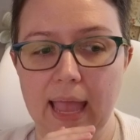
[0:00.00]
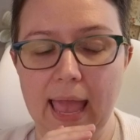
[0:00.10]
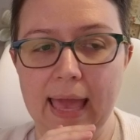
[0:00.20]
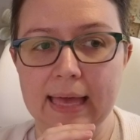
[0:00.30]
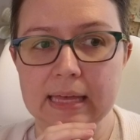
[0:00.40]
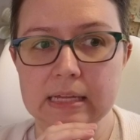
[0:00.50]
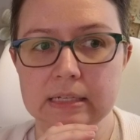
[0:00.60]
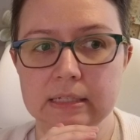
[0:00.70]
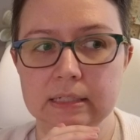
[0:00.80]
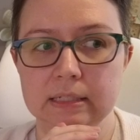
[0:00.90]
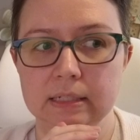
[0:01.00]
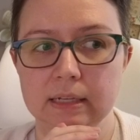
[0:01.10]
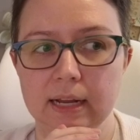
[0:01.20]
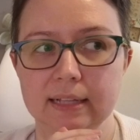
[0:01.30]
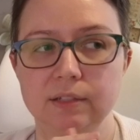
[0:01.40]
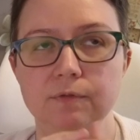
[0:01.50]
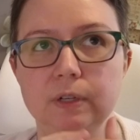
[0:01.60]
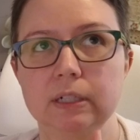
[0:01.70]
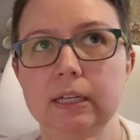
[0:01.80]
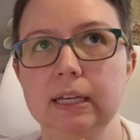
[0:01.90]
And it's a
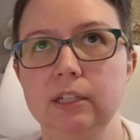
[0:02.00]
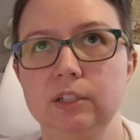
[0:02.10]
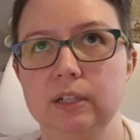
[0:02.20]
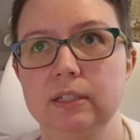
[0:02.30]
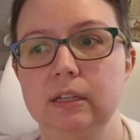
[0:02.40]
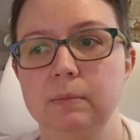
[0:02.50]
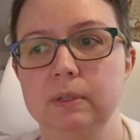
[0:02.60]
very interesting